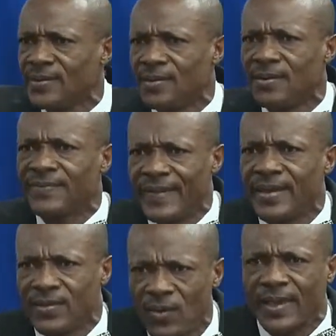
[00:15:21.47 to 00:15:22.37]

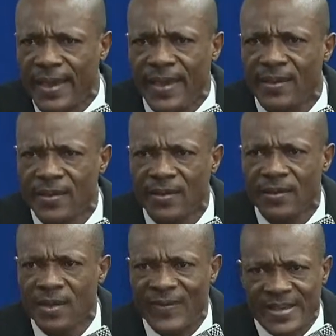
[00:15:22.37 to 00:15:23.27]
Okay,
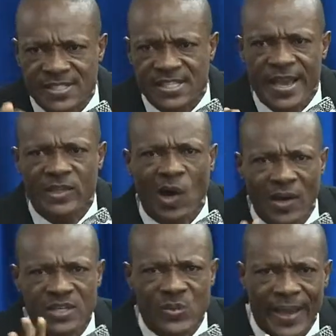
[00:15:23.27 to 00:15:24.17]
if I say it, all
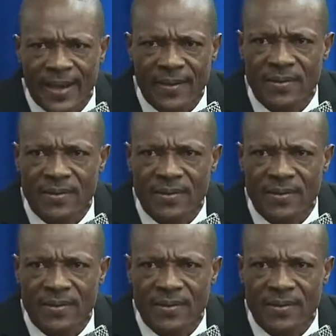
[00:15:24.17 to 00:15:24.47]
is well.